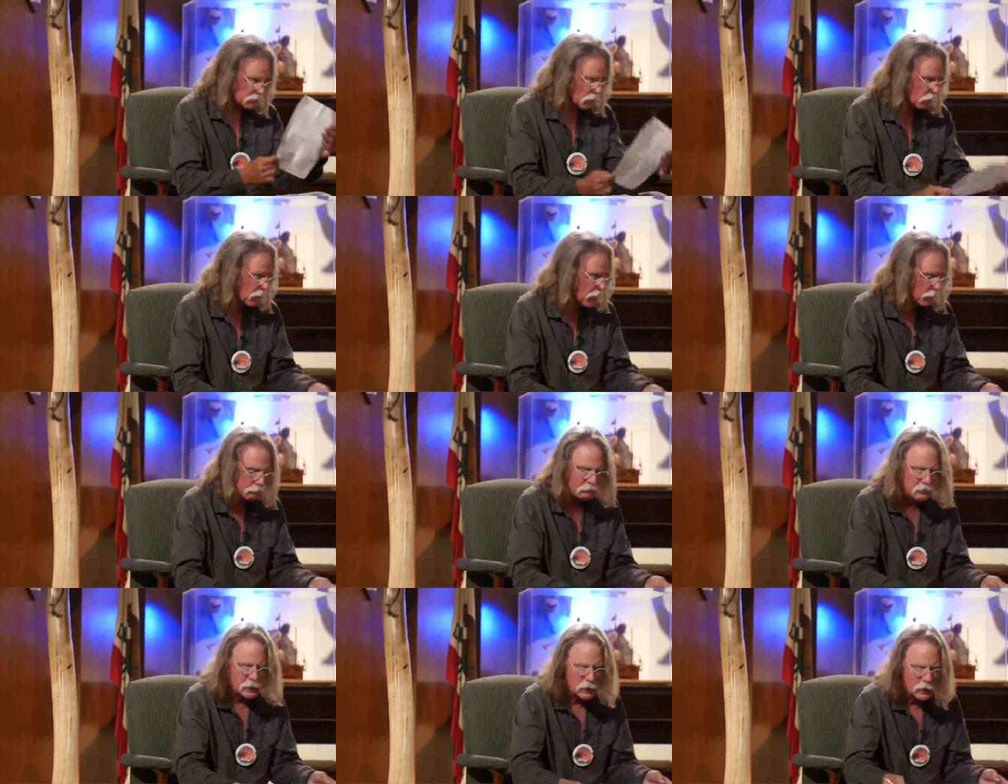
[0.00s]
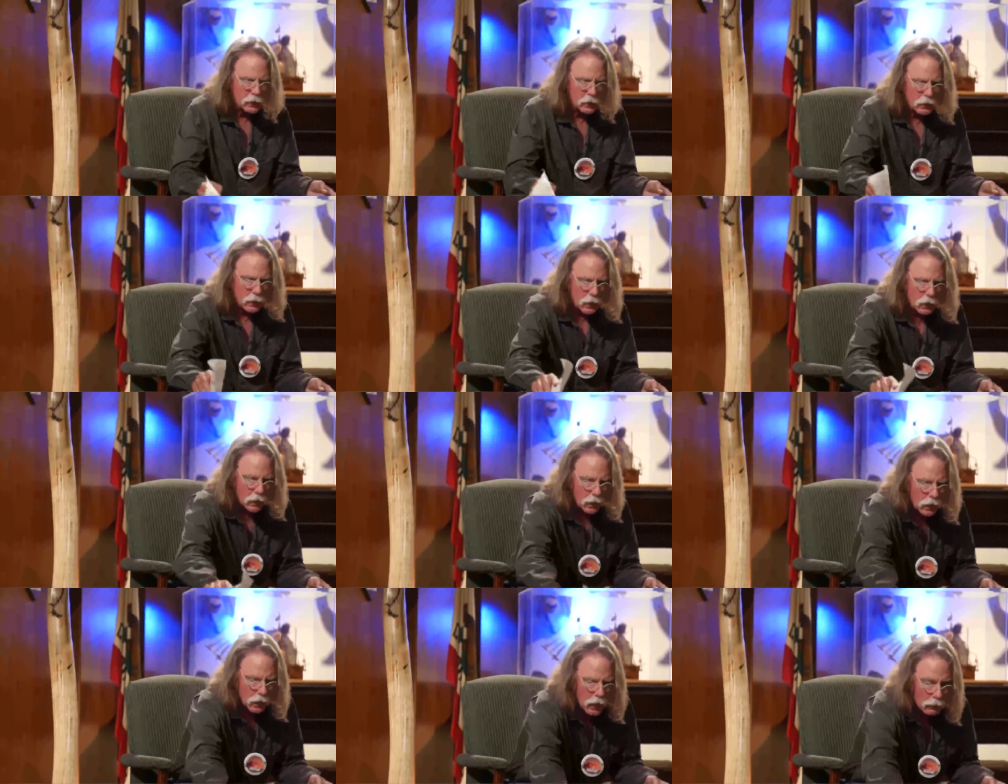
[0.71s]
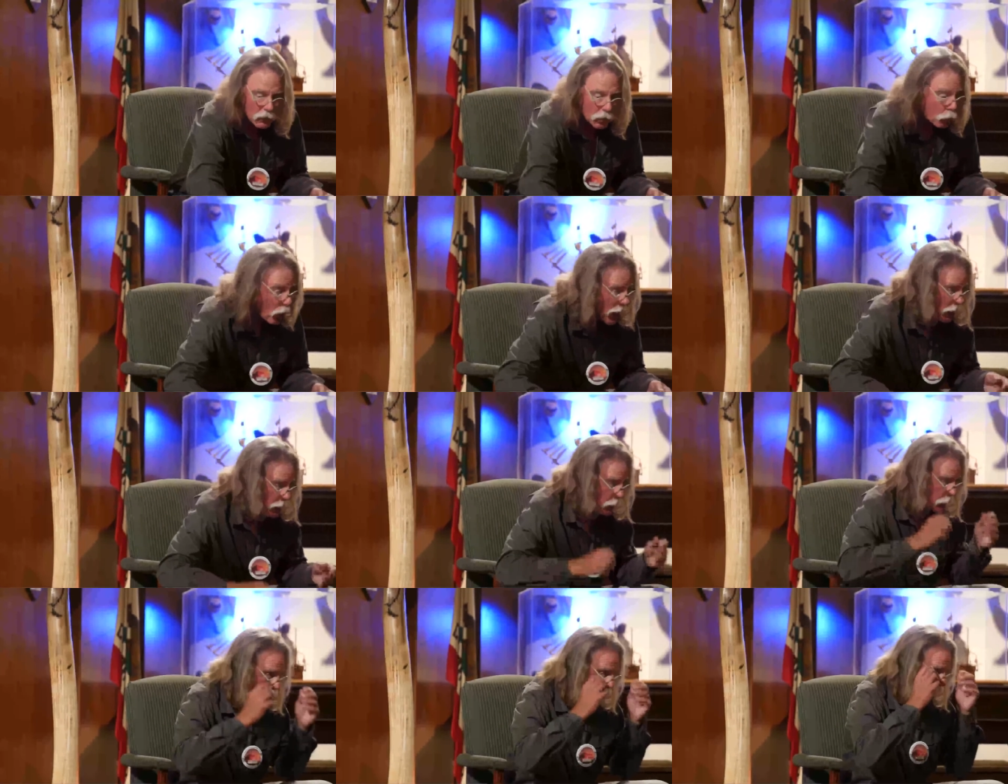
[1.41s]
All right, I'm no
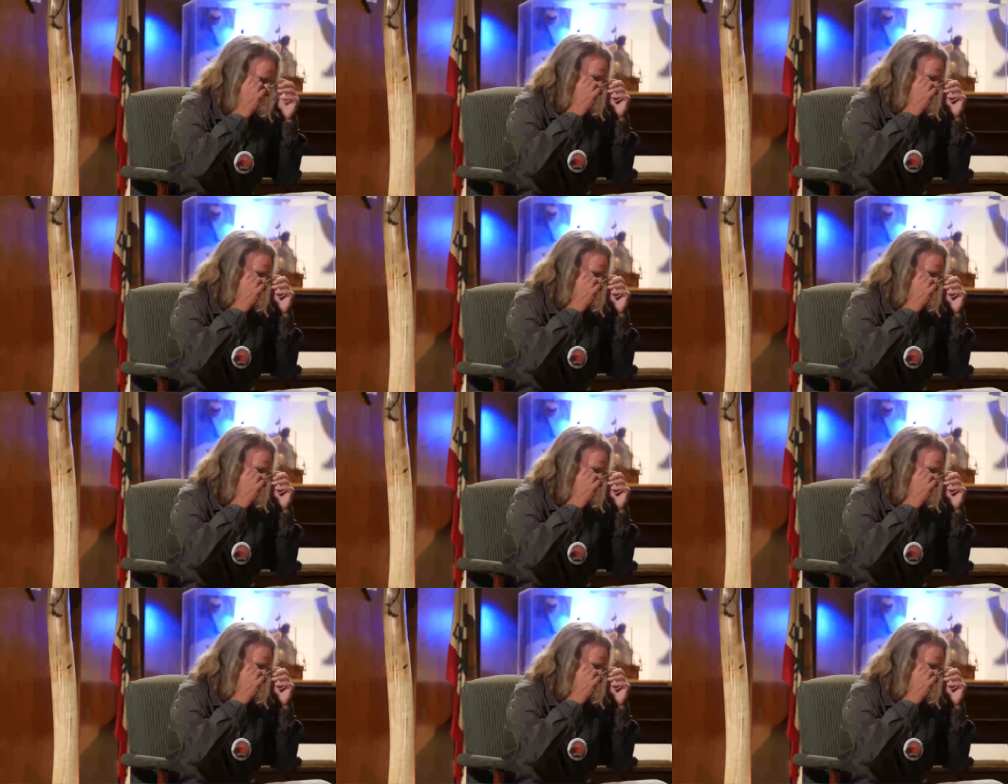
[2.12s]
writer.